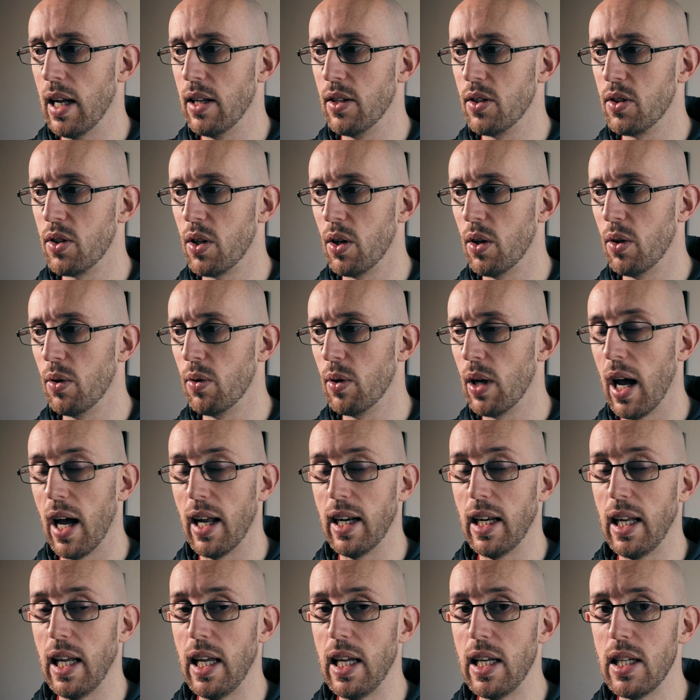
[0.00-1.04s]
into
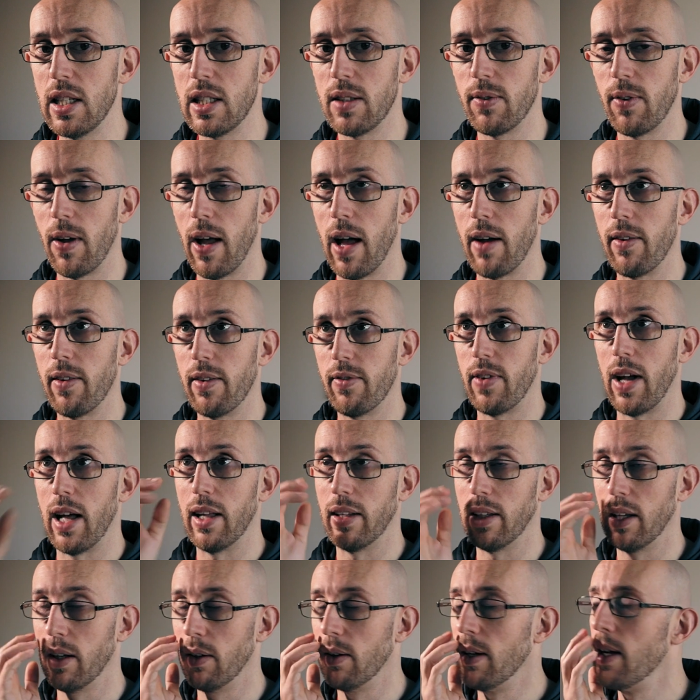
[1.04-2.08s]
an eased
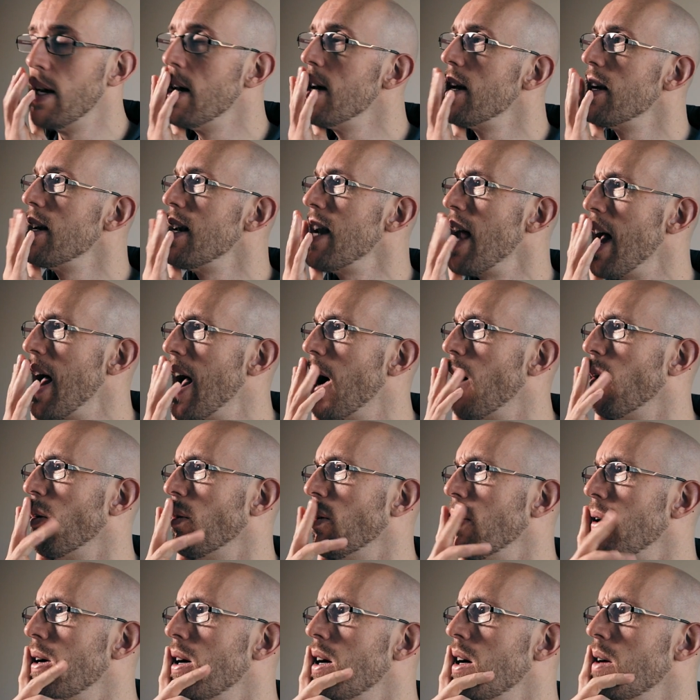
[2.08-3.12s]
value. Now,
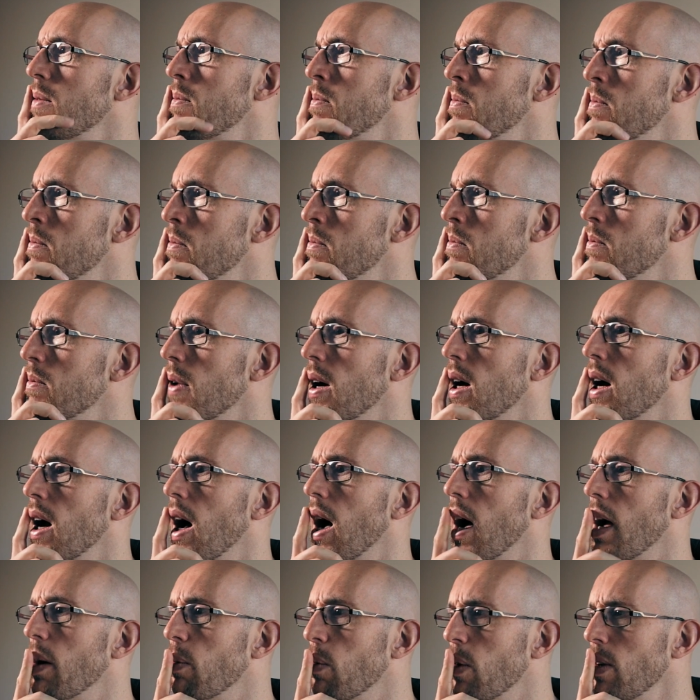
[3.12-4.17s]

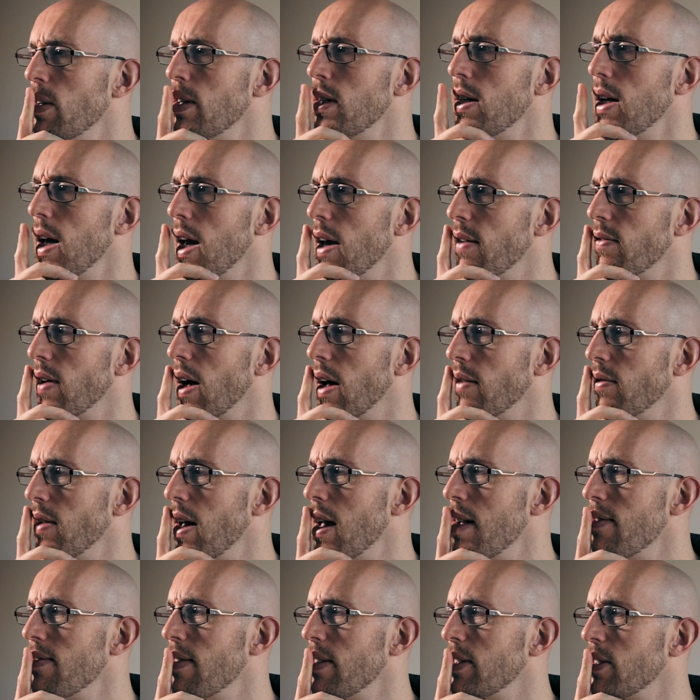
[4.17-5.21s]
I wonder if I've
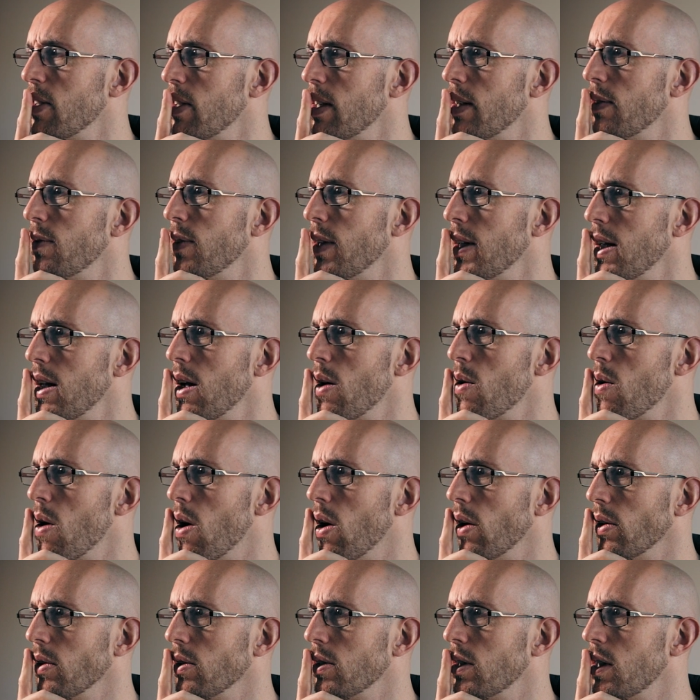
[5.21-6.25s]
ever done a video
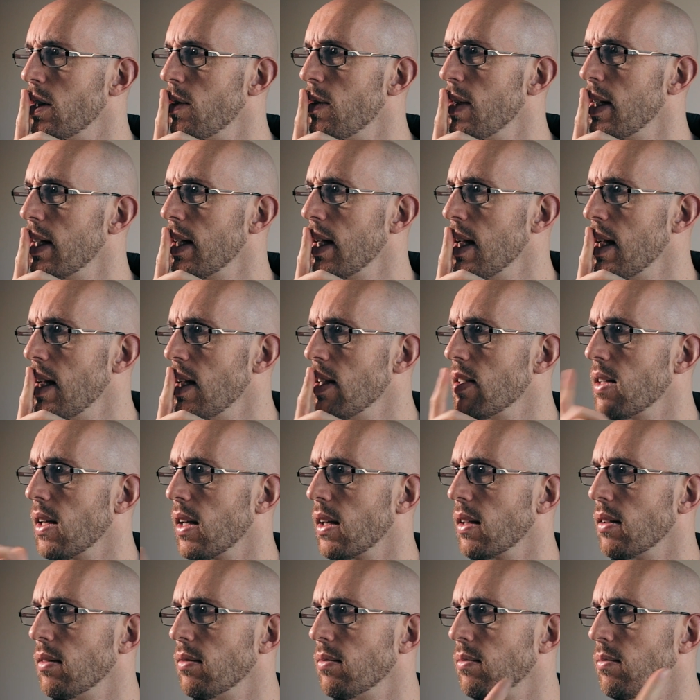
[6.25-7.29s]
on doing
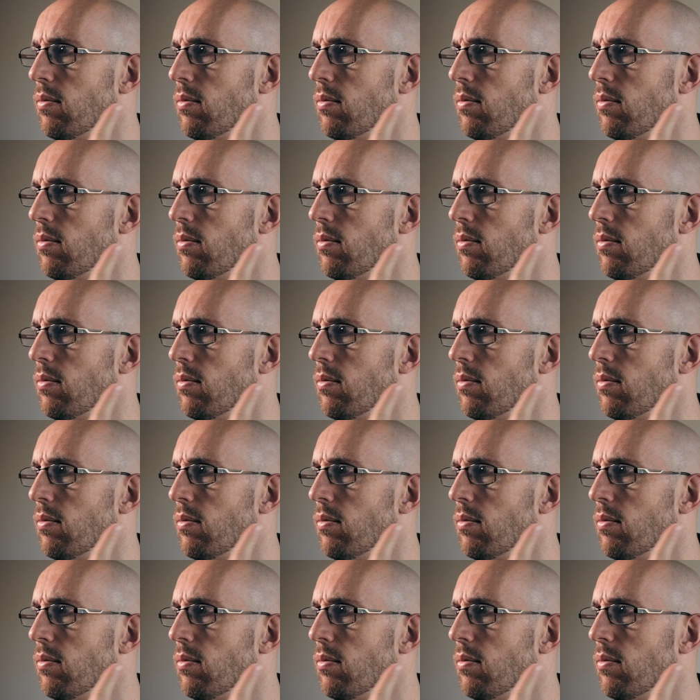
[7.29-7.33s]
easing.